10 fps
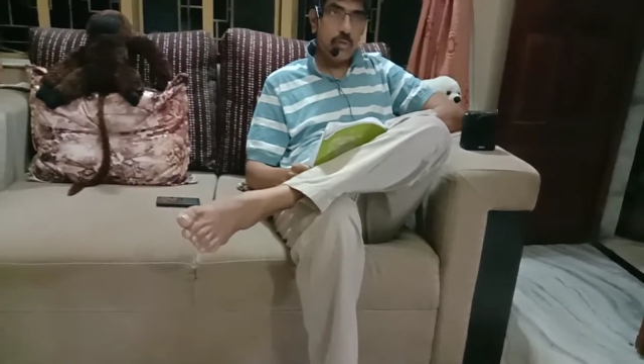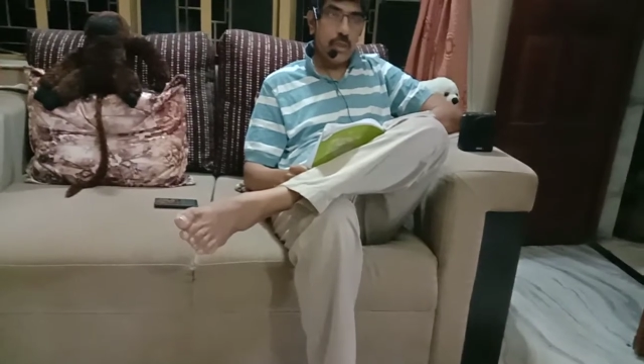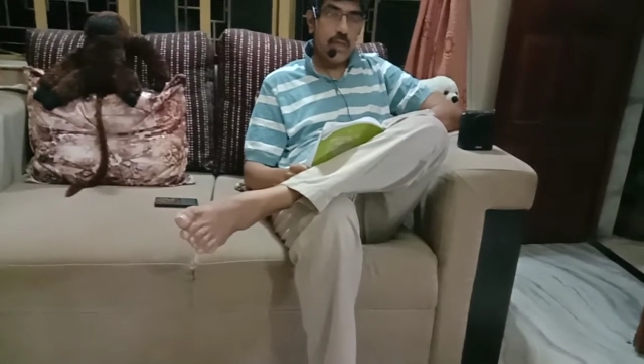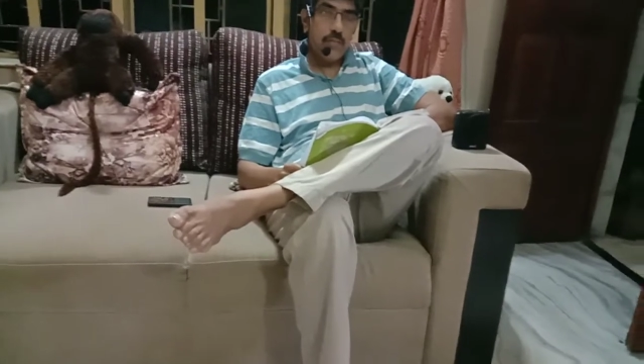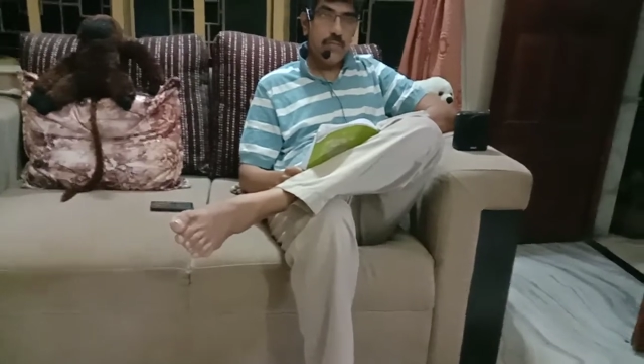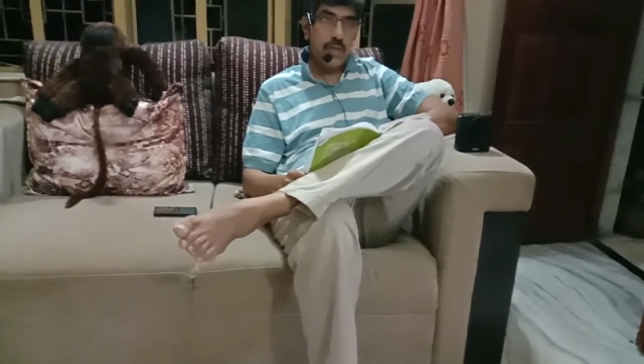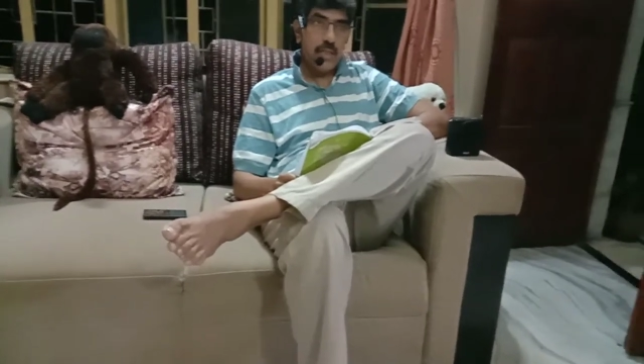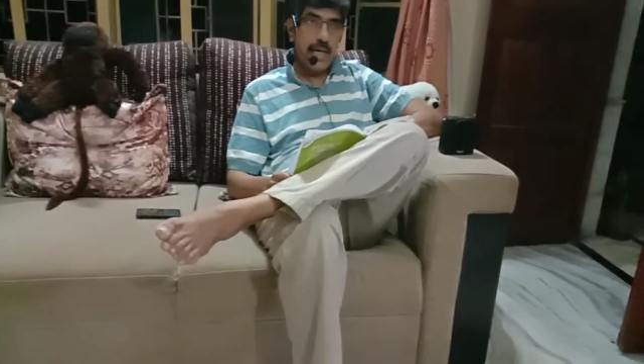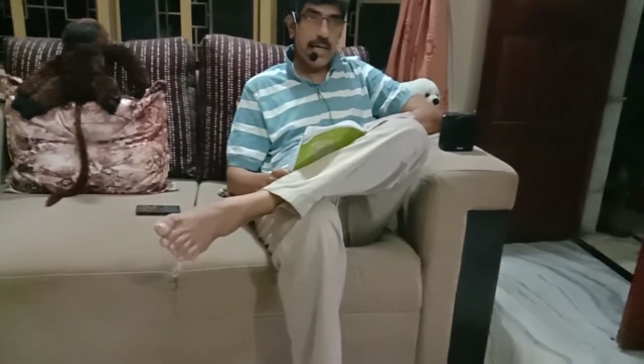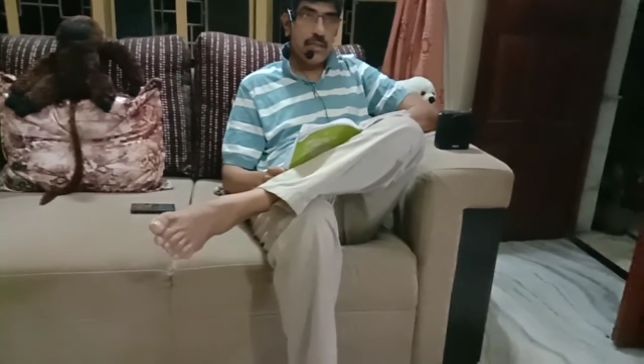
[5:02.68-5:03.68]
give the
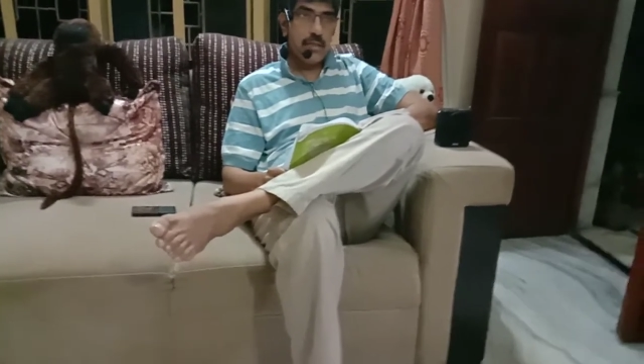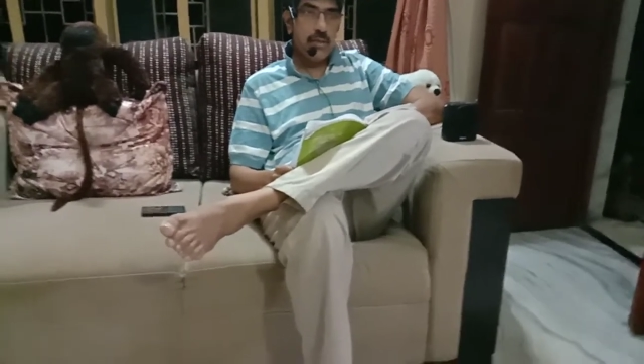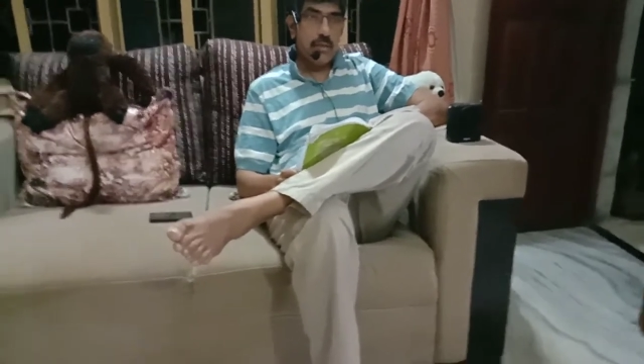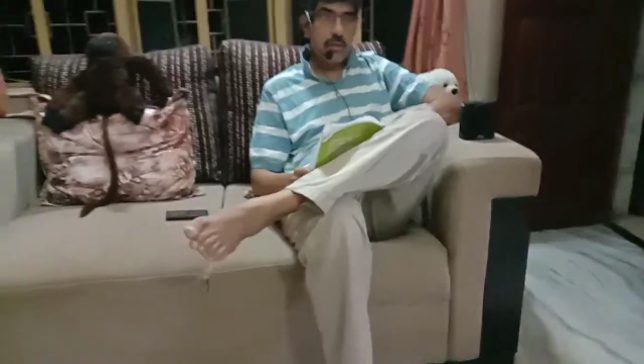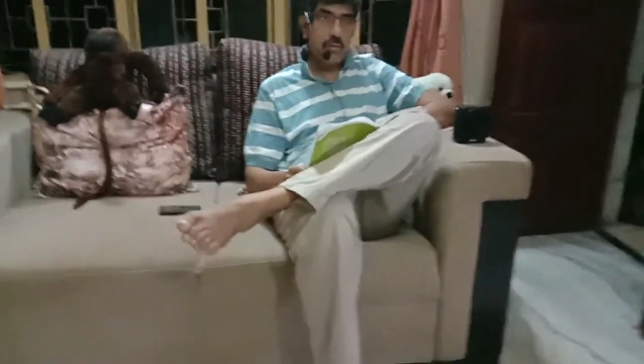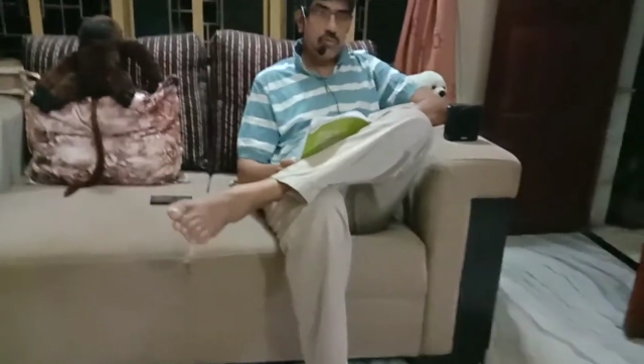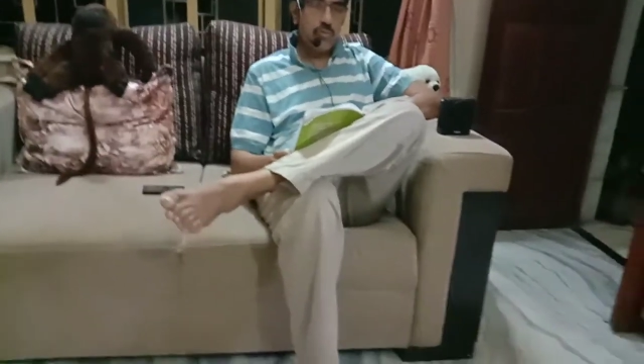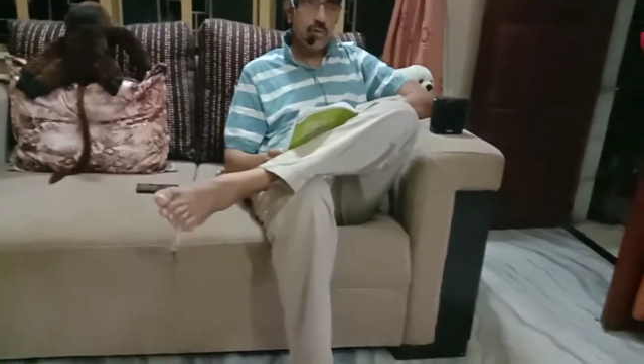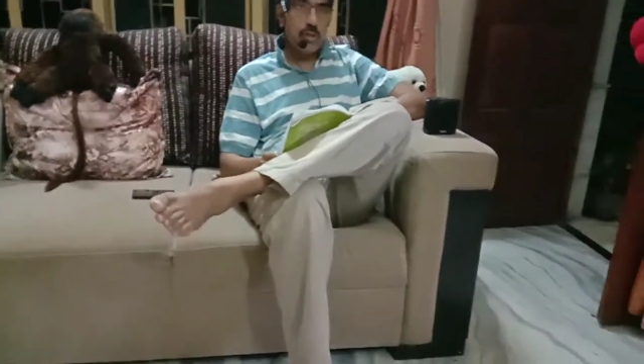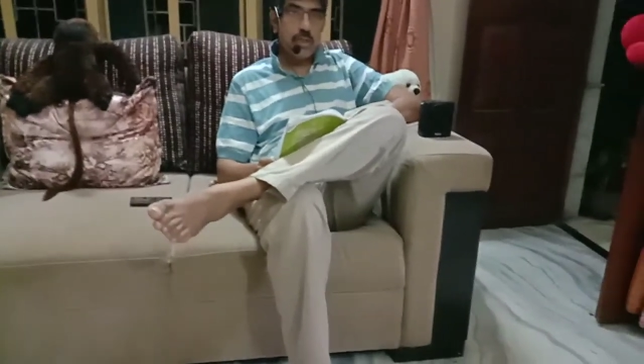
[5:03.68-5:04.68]
land to
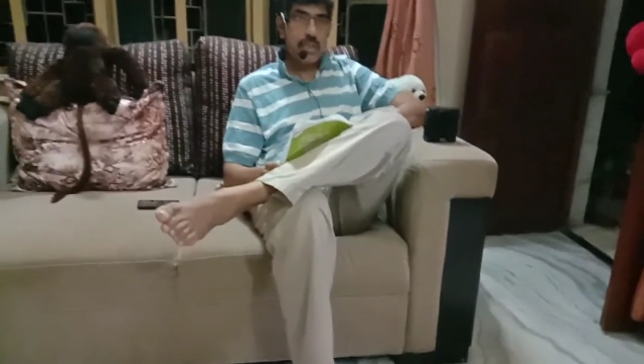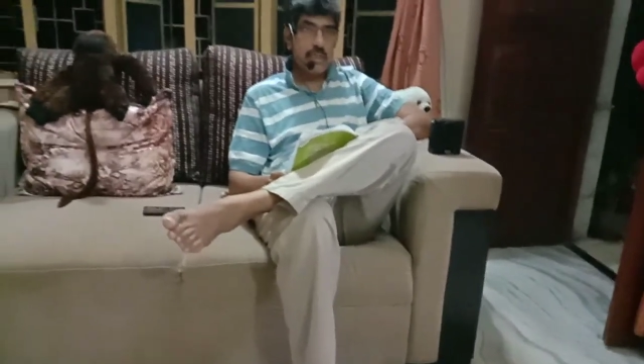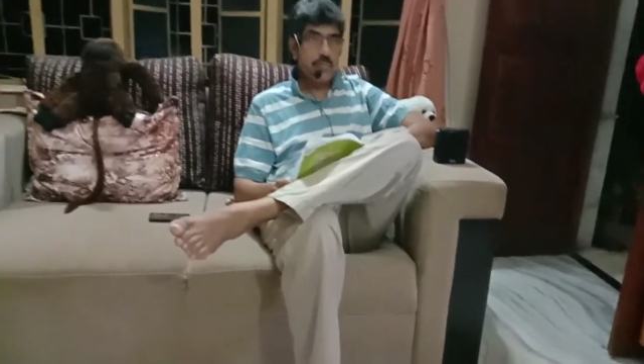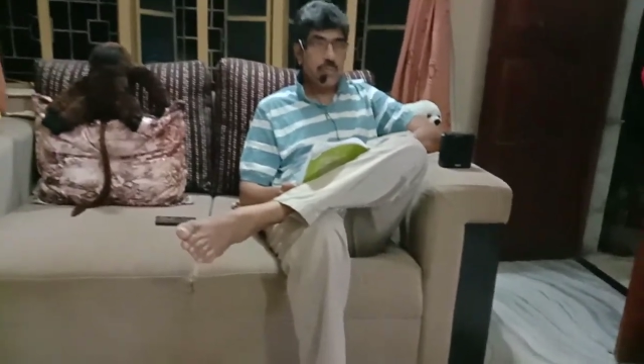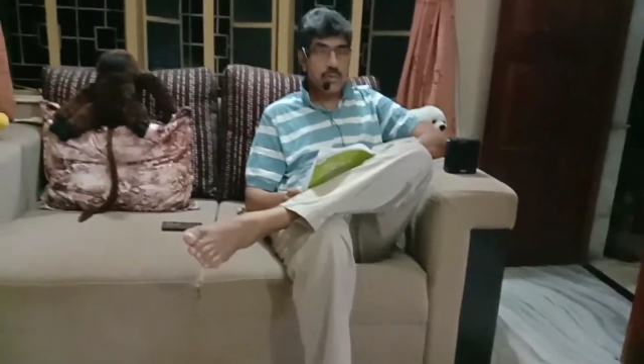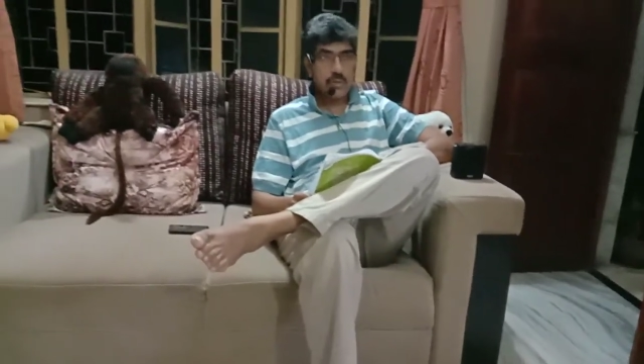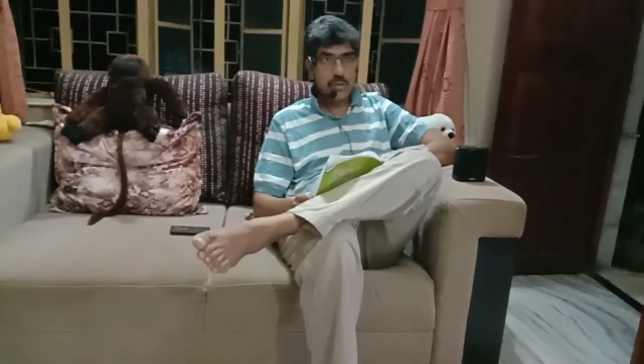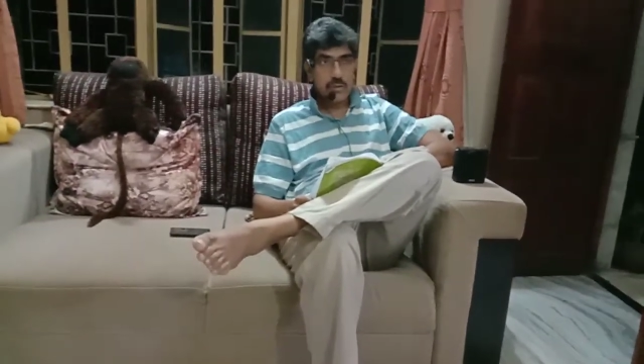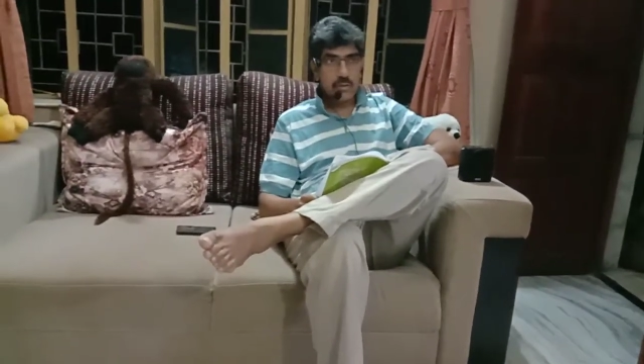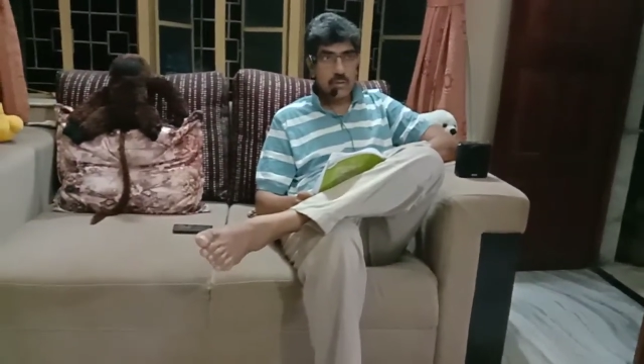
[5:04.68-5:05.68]
her as a
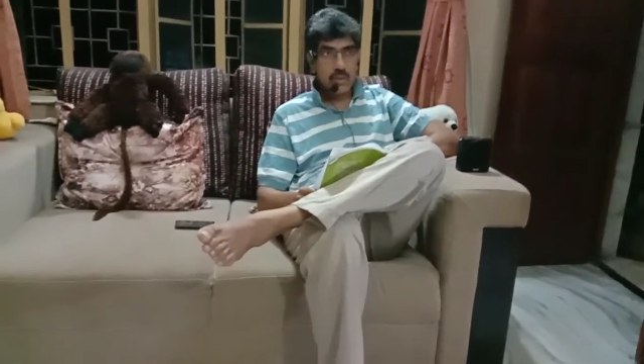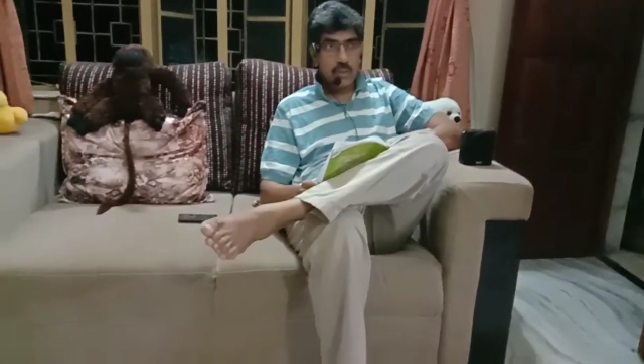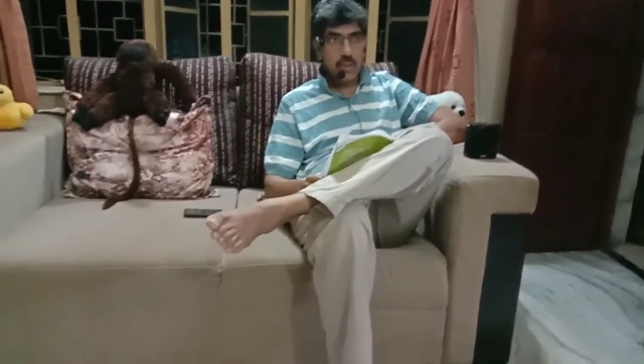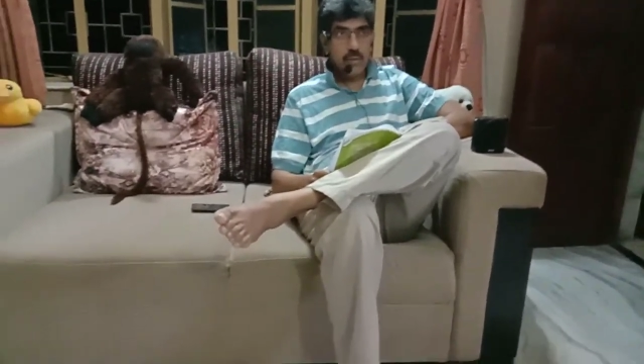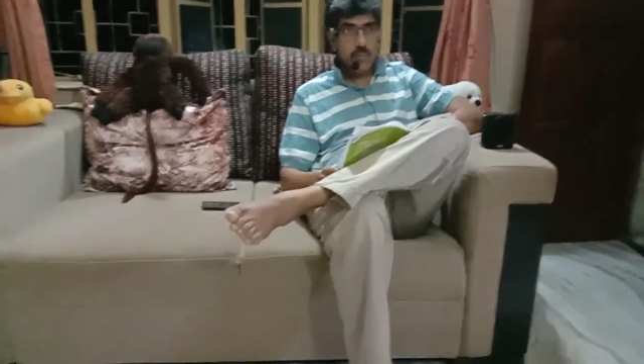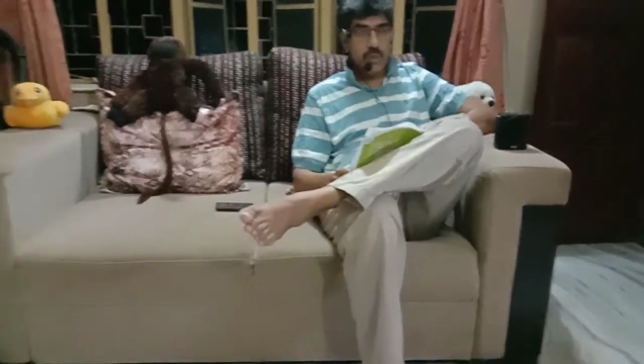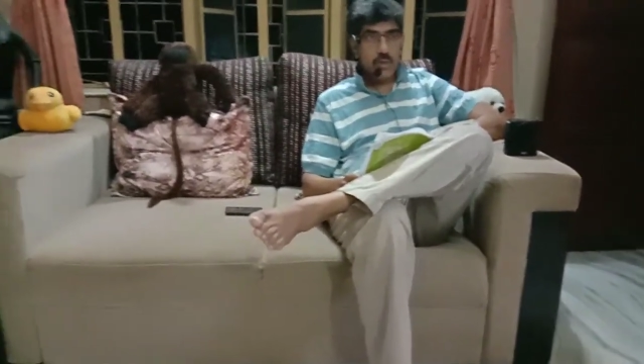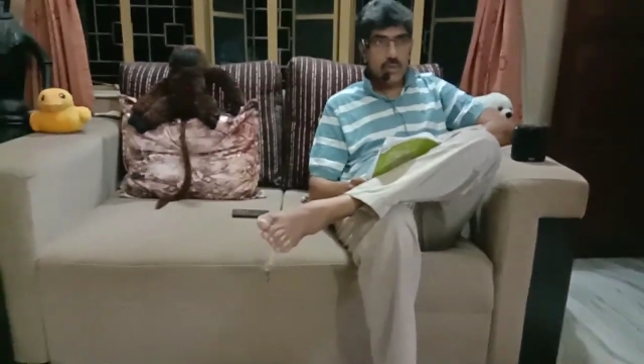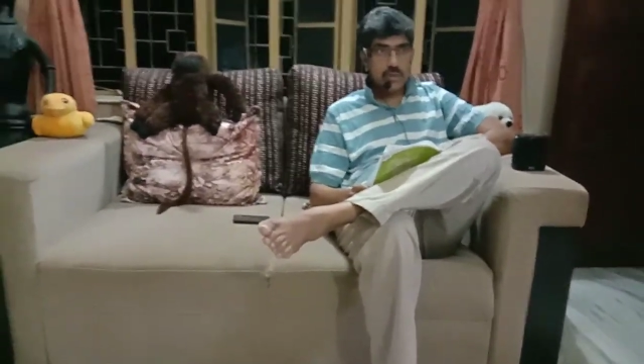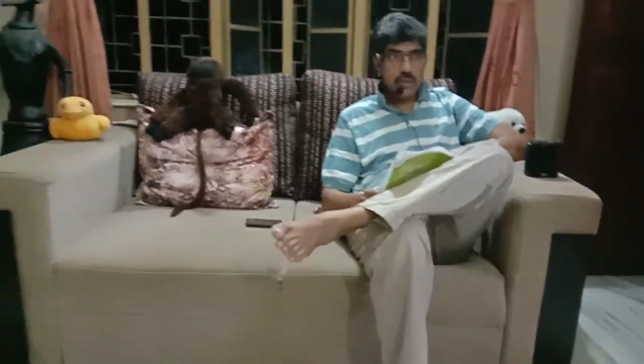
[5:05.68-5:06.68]
present,
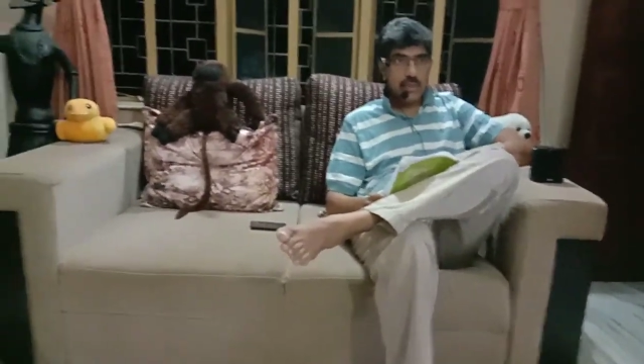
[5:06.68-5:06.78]
because the